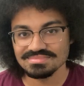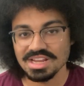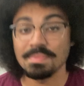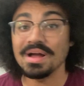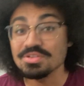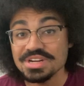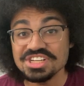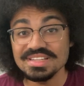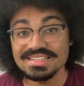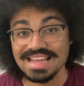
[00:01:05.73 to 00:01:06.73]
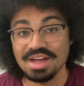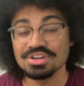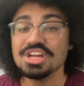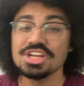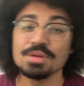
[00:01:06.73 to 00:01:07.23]
Upon reaching the town,
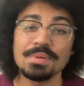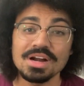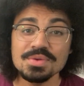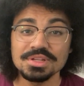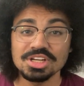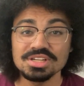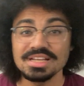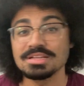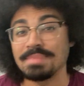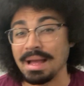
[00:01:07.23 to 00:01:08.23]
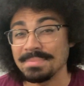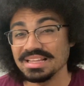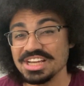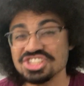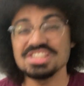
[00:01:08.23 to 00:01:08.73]
your party will learn that the
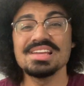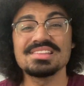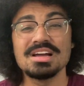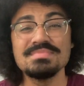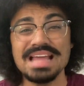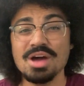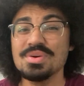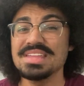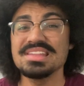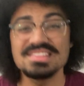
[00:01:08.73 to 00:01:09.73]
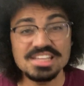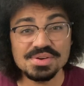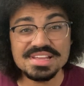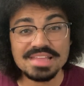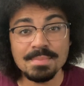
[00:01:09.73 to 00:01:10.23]
population has come down with a
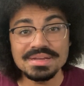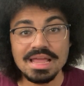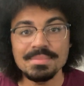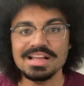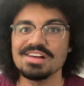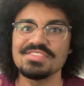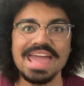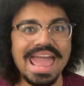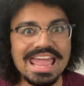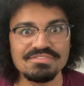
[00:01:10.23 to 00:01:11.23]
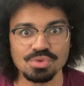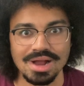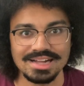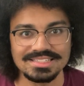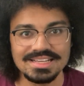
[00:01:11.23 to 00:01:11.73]
serious epidemic of cave
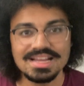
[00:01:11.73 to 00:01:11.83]
rot,